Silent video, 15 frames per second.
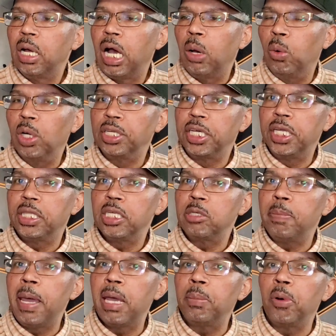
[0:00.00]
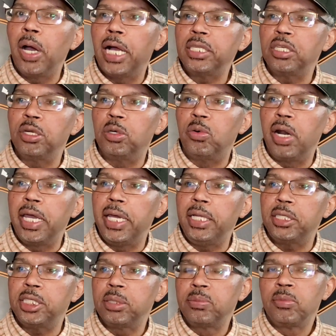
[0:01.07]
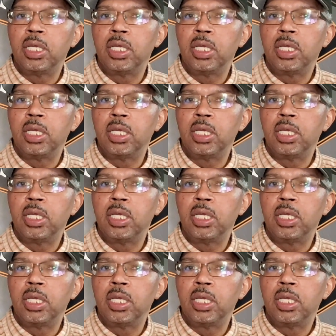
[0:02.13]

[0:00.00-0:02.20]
I wanted to get this bad boy out to the range.